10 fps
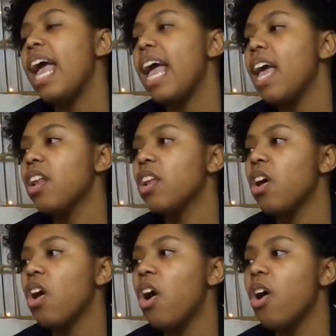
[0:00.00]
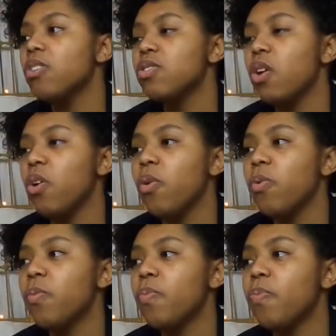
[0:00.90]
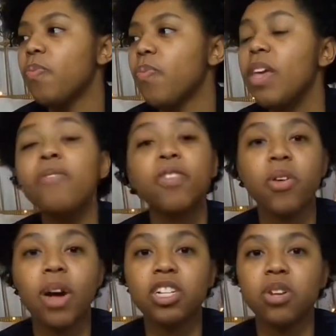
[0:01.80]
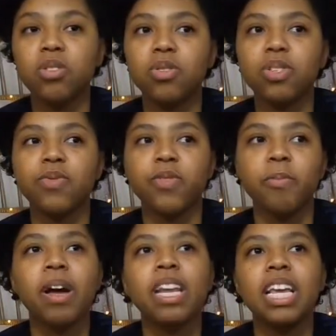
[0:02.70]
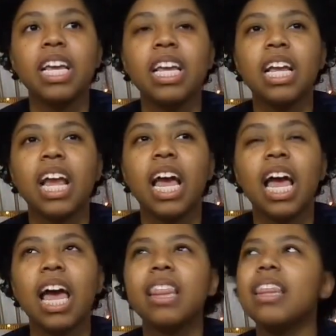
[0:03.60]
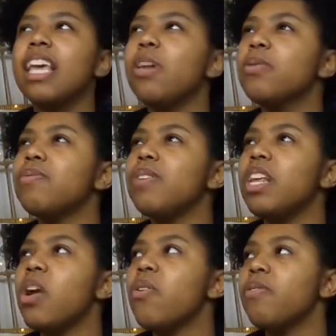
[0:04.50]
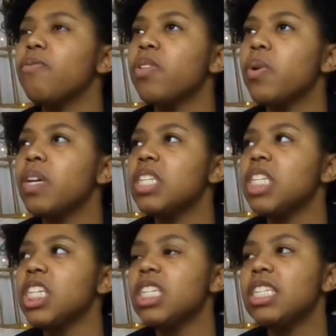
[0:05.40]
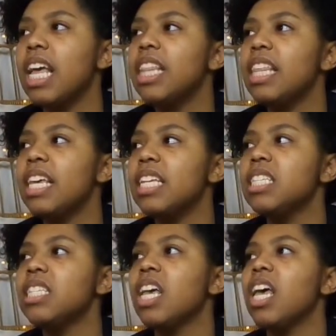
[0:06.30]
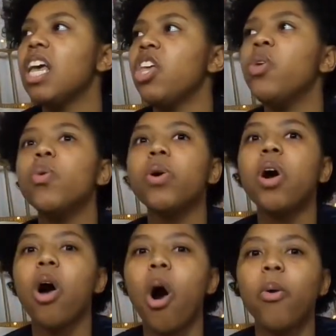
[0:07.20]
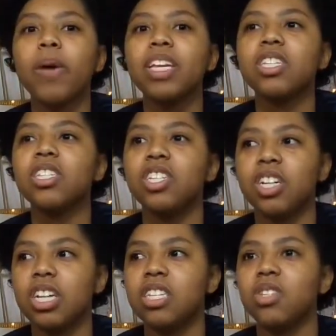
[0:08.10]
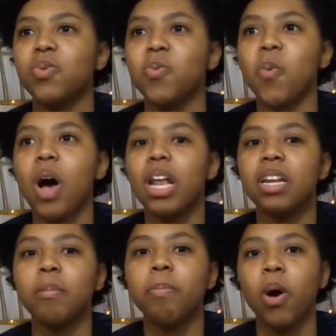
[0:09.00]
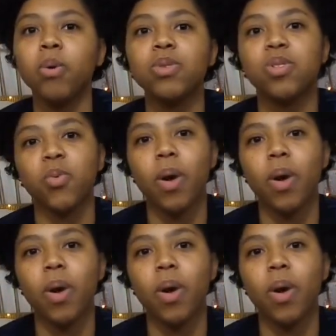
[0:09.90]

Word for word: And also, even though I don't do this for money, I think it was video influencers said this, you are always just one post